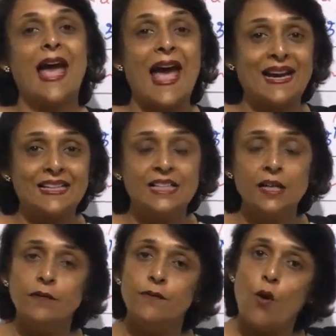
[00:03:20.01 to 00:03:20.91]

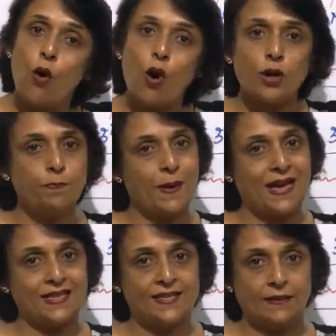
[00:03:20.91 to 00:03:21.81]
active or
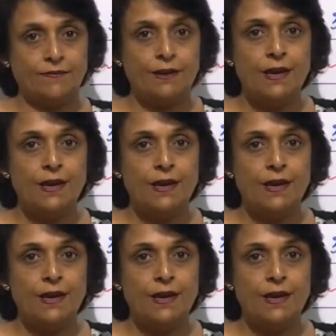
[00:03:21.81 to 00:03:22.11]
passive?